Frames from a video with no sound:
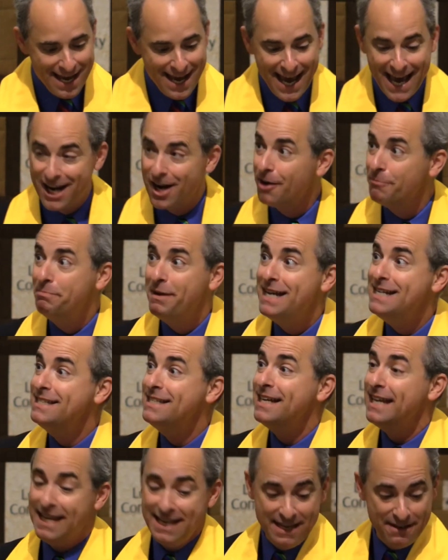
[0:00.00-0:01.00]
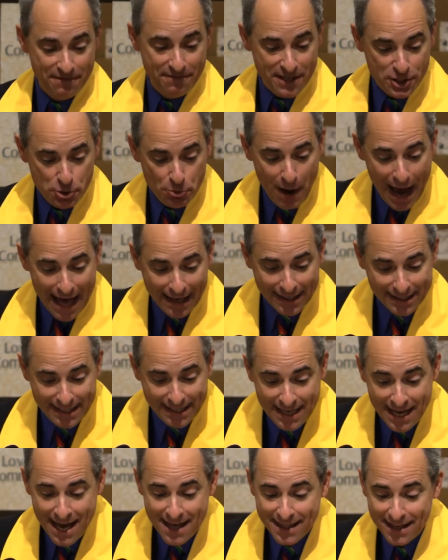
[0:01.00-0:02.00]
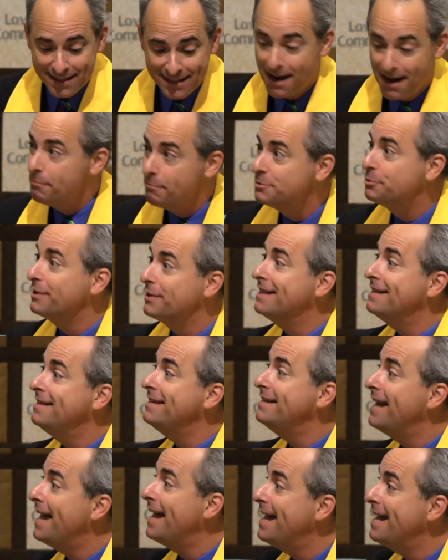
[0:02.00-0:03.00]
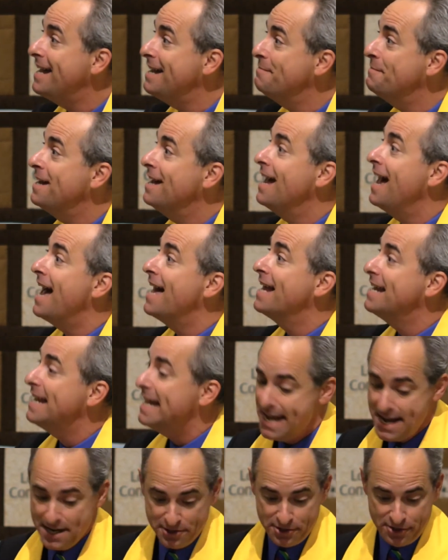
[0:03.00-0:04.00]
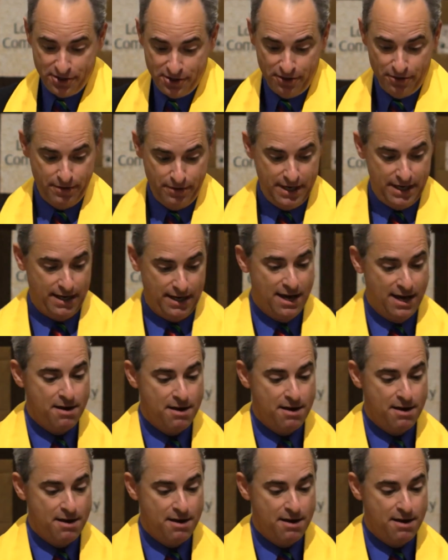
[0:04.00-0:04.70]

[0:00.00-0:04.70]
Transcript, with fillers: and our basic individuality that comes with a name and a history.